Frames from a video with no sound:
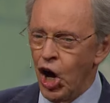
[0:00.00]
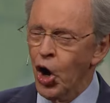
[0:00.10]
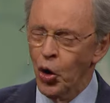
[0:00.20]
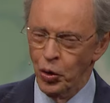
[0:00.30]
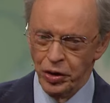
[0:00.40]

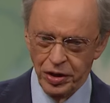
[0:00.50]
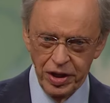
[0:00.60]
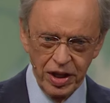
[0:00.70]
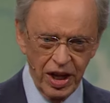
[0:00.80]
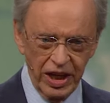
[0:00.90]
owned,
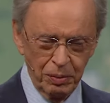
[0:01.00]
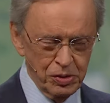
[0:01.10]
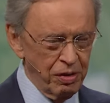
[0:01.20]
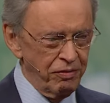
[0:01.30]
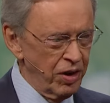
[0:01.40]
and he
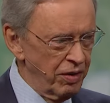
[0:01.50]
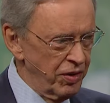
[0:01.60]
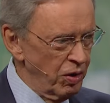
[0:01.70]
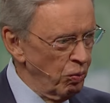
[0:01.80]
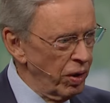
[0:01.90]
was a very,
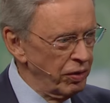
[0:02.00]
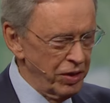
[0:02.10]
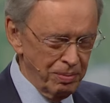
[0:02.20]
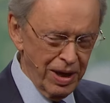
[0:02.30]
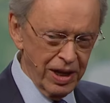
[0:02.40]
very
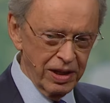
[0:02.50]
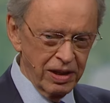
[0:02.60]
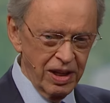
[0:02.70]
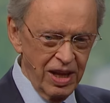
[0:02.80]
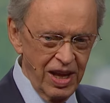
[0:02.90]
wealthy man,
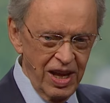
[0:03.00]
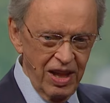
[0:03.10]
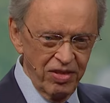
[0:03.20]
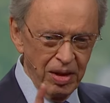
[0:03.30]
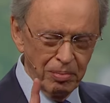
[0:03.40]

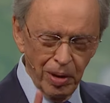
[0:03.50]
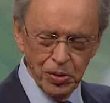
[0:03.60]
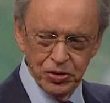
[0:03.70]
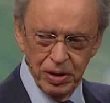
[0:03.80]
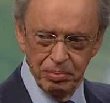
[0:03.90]
the
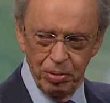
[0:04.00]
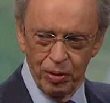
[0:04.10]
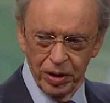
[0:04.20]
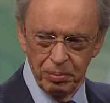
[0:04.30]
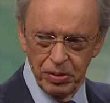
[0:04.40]
most
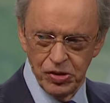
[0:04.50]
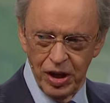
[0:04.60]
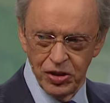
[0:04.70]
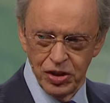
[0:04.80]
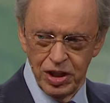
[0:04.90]
important
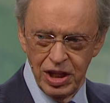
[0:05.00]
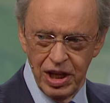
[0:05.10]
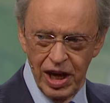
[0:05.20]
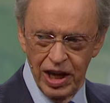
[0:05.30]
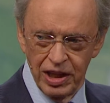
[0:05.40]
possession he
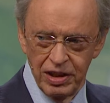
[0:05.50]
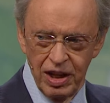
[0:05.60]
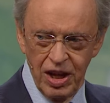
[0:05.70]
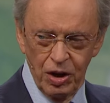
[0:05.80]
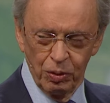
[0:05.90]
had
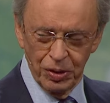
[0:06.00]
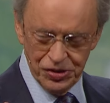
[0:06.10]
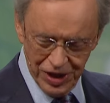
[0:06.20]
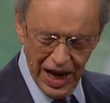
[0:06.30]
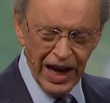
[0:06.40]

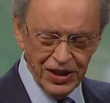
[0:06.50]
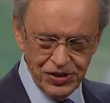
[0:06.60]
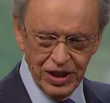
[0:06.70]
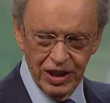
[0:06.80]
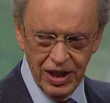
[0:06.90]
was
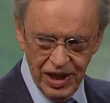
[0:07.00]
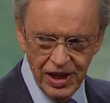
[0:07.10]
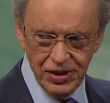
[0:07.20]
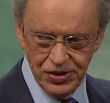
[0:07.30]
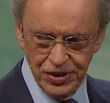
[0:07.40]
Isaac,
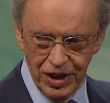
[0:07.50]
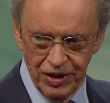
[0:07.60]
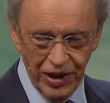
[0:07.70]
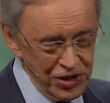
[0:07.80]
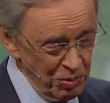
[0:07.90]
his
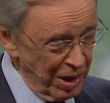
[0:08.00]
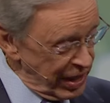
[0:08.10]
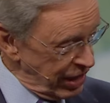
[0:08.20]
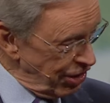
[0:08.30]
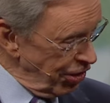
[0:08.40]
son. That's why
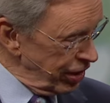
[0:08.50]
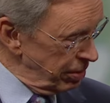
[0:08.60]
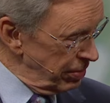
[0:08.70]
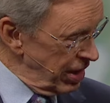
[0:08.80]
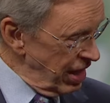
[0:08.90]
he called
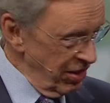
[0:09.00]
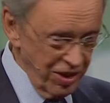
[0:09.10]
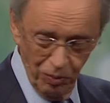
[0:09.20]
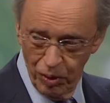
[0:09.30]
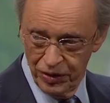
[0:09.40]
him
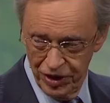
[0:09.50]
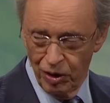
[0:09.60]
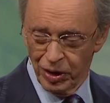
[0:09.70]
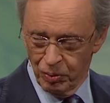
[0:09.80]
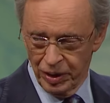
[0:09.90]
the, one, the
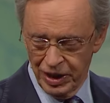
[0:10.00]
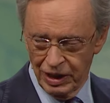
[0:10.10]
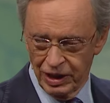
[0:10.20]
only one he